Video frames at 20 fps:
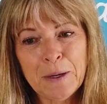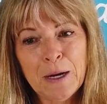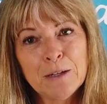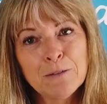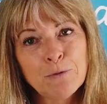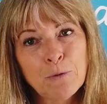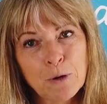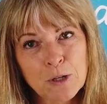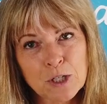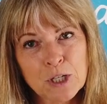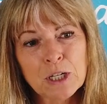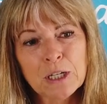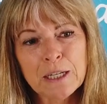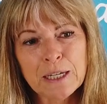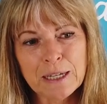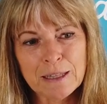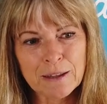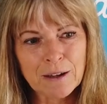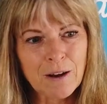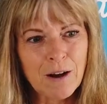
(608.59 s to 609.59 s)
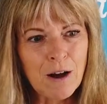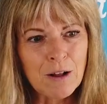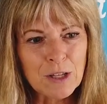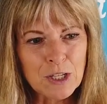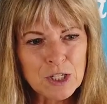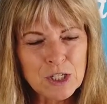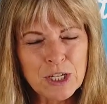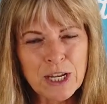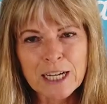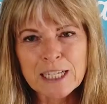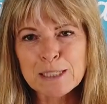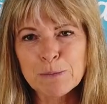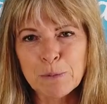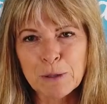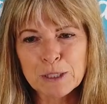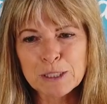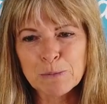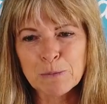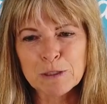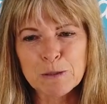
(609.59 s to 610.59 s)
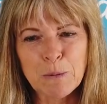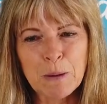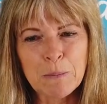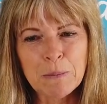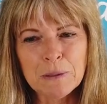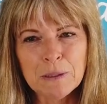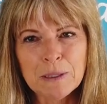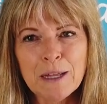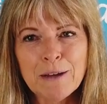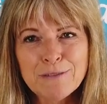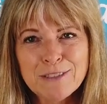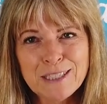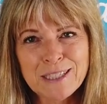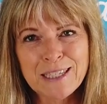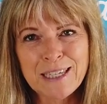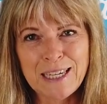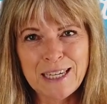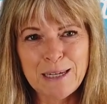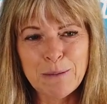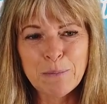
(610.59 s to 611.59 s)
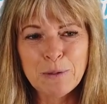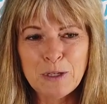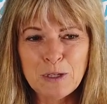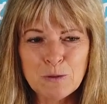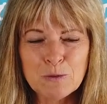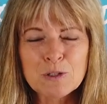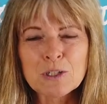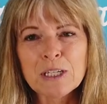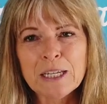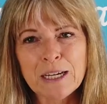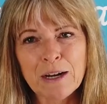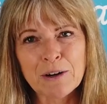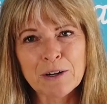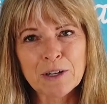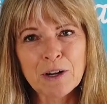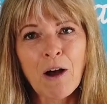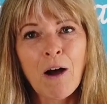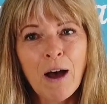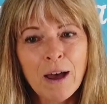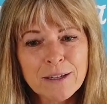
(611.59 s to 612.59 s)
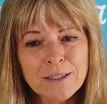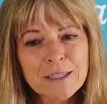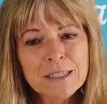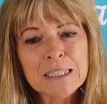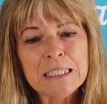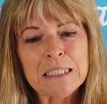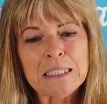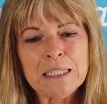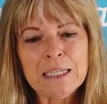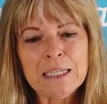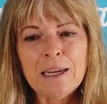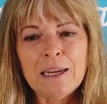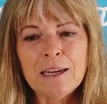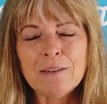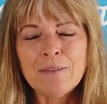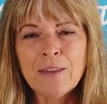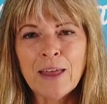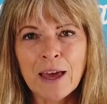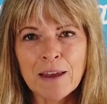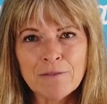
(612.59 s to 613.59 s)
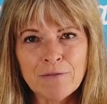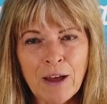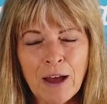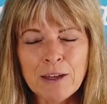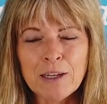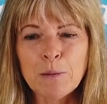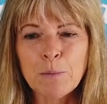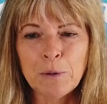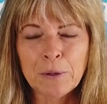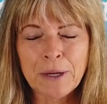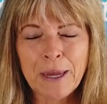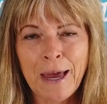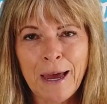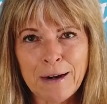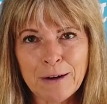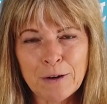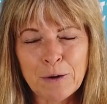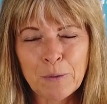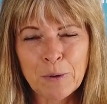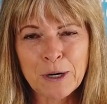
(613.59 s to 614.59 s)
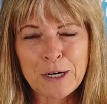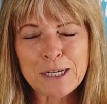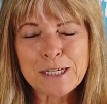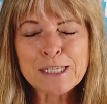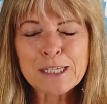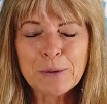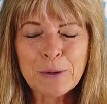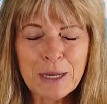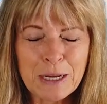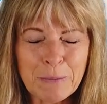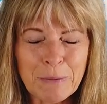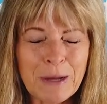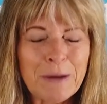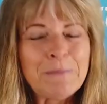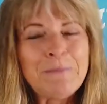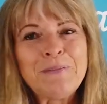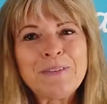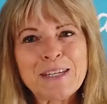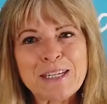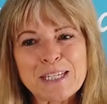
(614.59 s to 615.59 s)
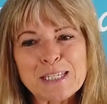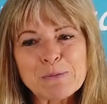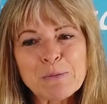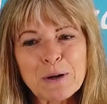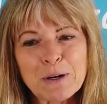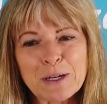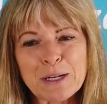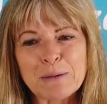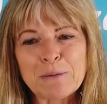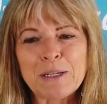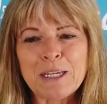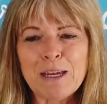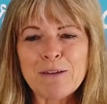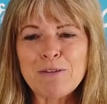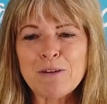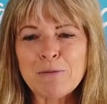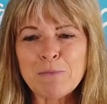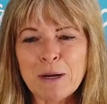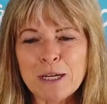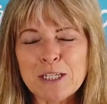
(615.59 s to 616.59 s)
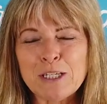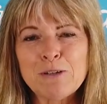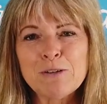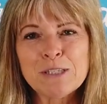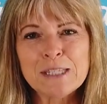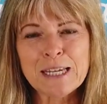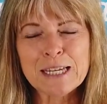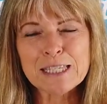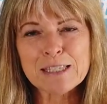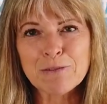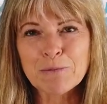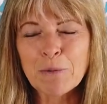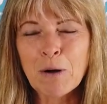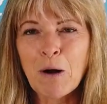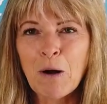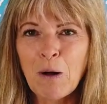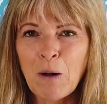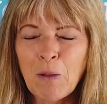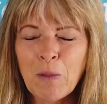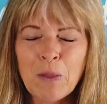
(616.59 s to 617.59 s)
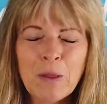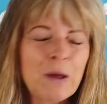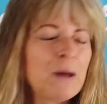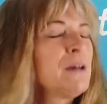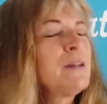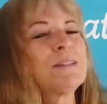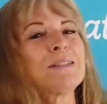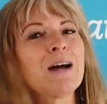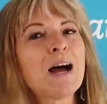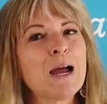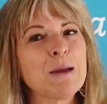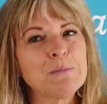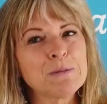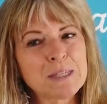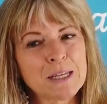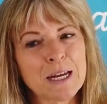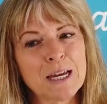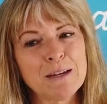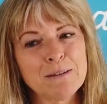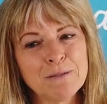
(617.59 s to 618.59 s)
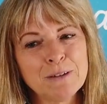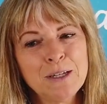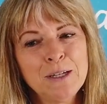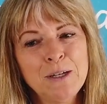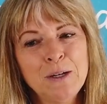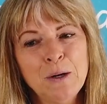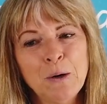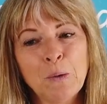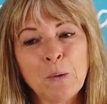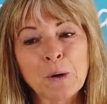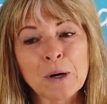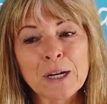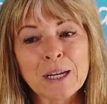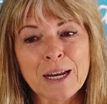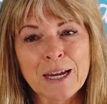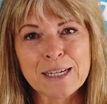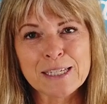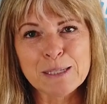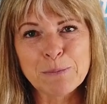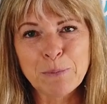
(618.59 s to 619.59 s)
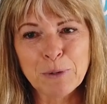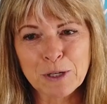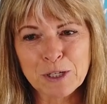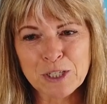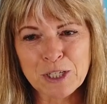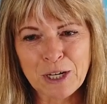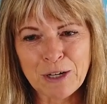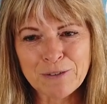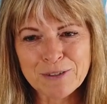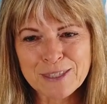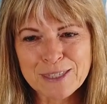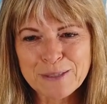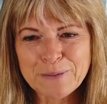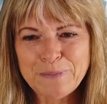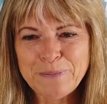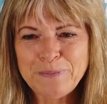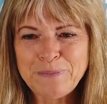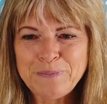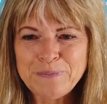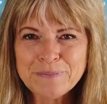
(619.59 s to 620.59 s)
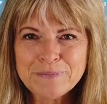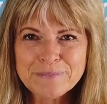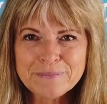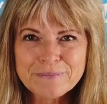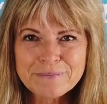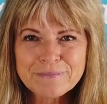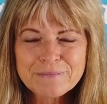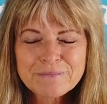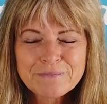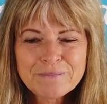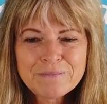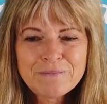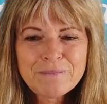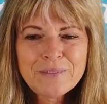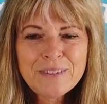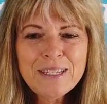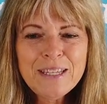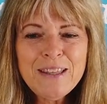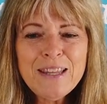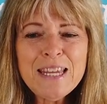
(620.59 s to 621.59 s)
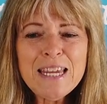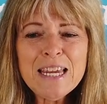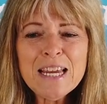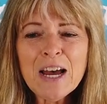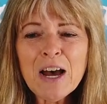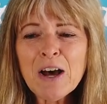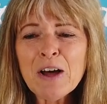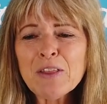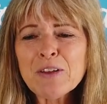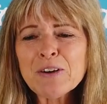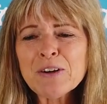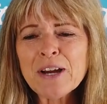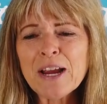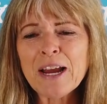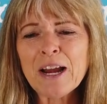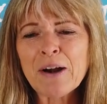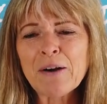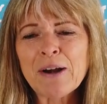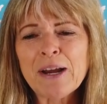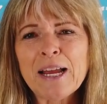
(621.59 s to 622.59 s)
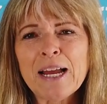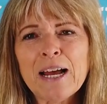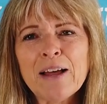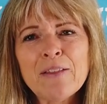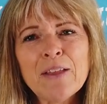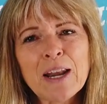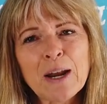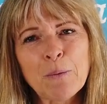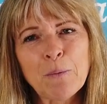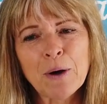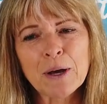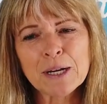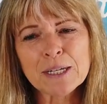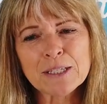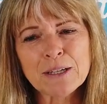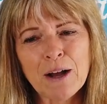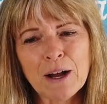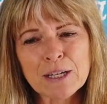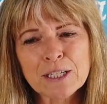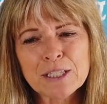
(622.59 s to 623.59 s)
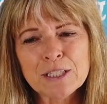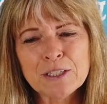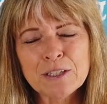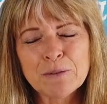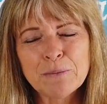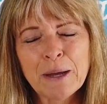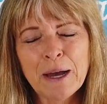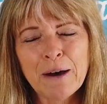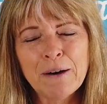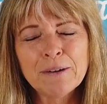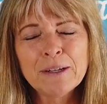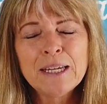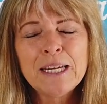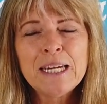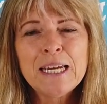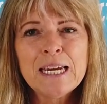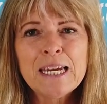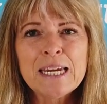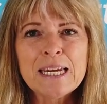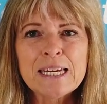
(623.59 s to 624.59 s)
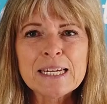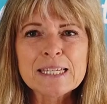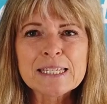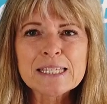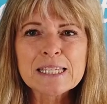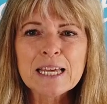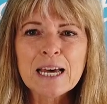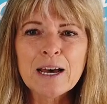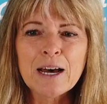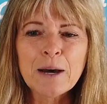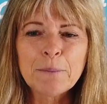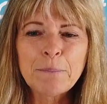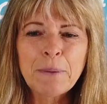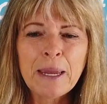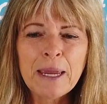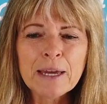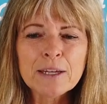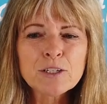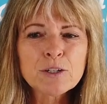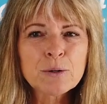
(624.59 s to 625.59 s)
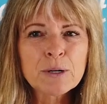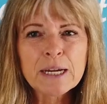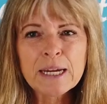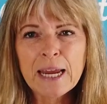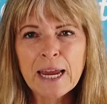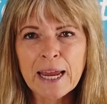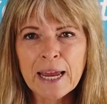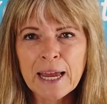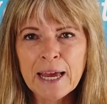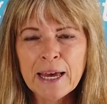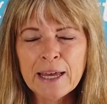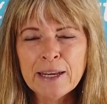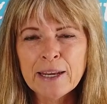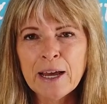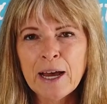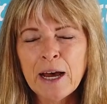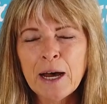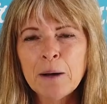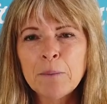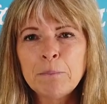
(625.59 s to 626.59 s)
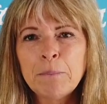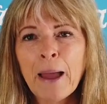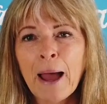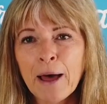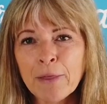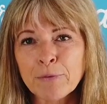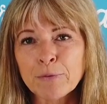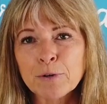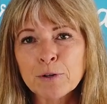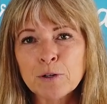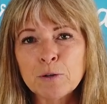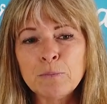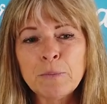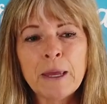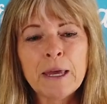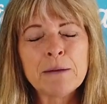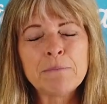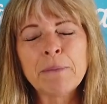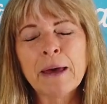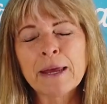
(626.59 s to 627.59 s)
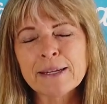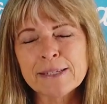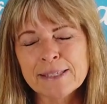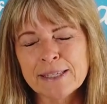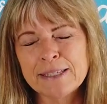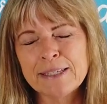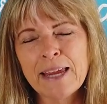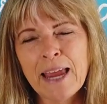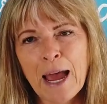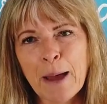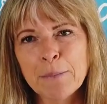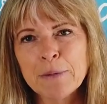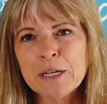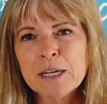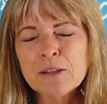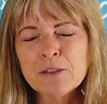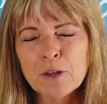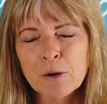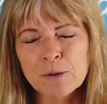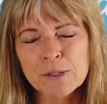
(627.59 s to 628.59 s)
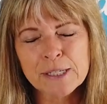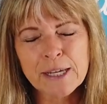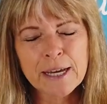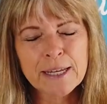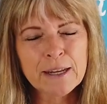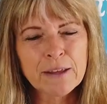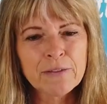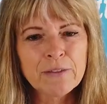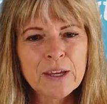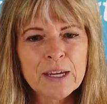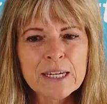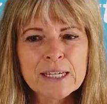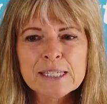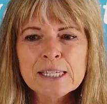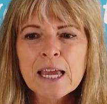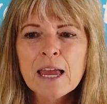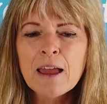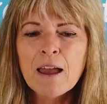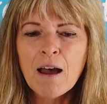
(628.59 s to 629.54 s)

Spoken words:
Unfortunately, the college textbooks, which people love to keep, usually are not in that valuable category. So anyway, so I just wanted to give you my 2 cents from all the times that I've organized bookshelves. The other area that I want to talk to you about is pantry and bathroom and medicine cabinet, those kind of things.